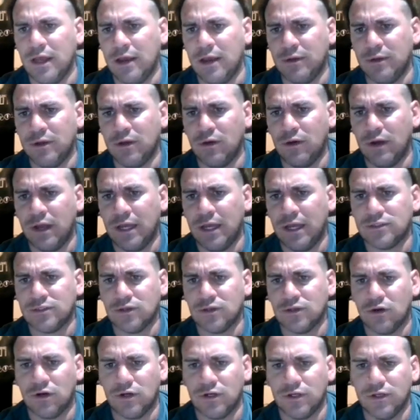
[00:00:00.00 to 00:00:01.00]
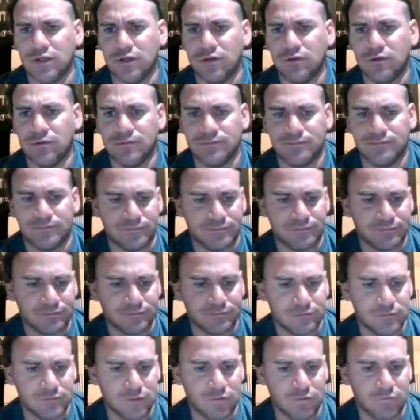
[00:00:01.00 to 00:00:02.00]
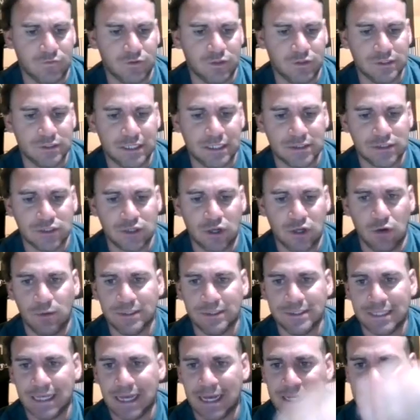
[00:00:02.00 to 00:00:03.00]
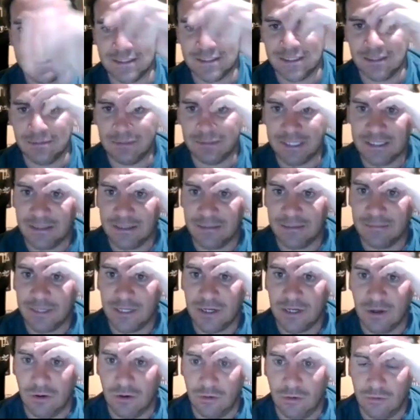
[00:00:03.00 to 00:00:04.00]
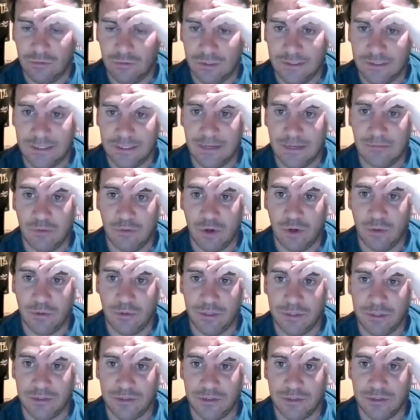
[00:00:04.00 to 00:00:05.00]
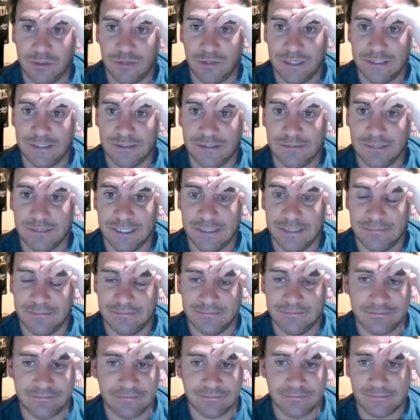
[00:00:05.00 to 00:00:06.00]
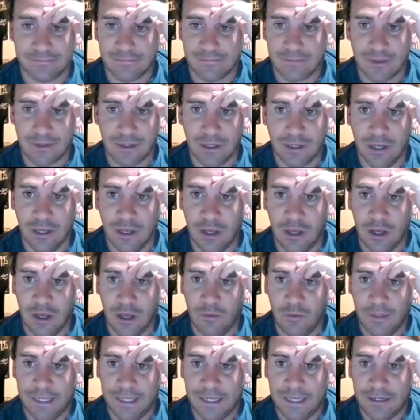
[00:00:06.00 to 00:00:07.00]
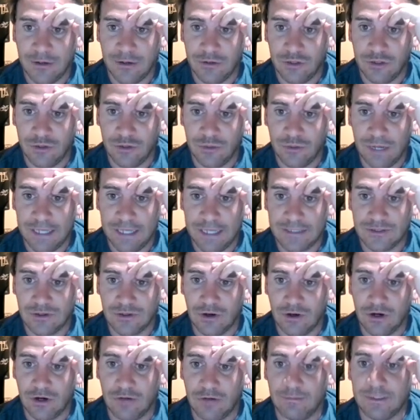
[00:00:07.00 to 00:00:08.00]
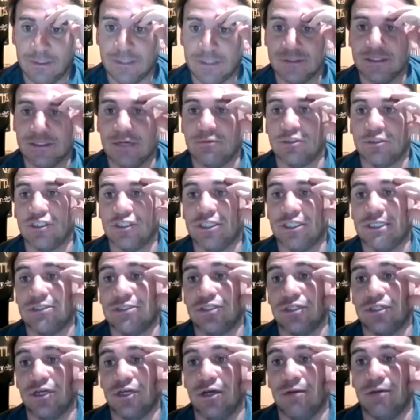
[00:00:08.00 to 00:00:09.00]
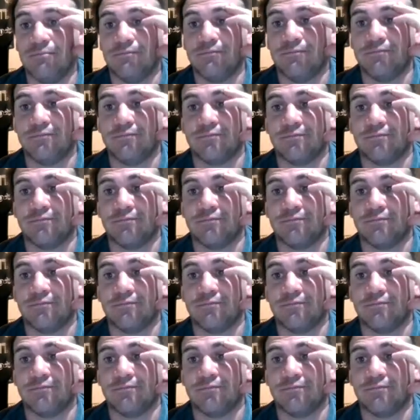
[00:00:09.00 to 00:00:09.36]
And we go SRU. The vertex always has to be in the middle, this endpoint where the two rays meet. Can't go USR because that would change it up.